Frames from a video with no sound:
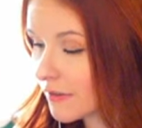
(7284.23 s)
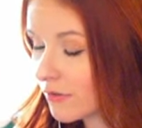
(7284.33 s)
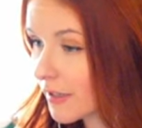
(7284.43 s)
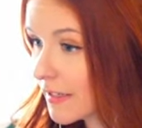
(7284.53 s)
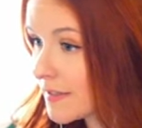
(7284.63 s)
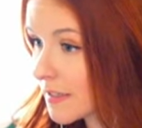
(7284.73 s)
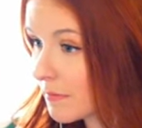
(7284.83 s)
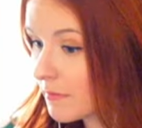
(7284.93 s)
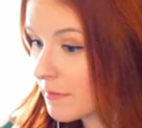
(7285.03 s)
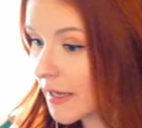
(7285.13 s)
Oh, and
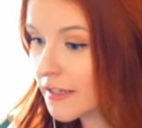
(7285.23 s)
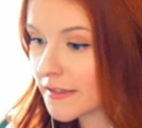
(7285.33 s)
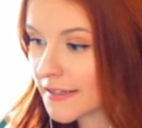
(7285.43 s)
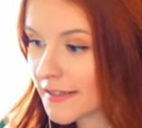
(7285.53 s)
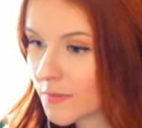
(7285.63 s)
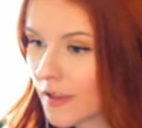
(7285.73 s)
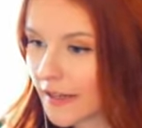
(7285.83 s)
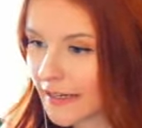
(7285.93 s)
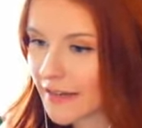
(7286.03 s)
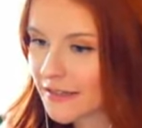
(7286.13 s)
some onion seeds as well,
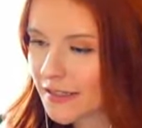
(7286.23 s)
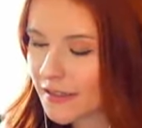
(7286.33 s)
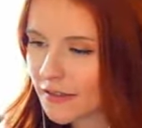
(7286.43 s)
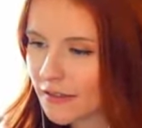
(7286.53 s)
I guess.